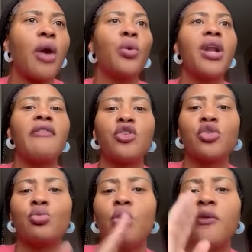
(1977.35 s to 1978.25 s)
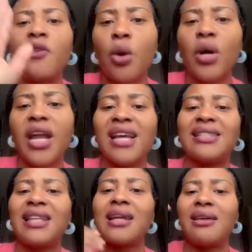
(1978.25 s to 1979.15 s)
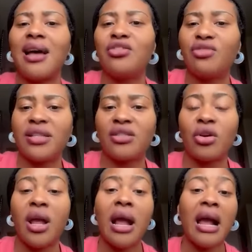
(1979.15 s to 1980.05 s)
and would have just moved forward and start address certain.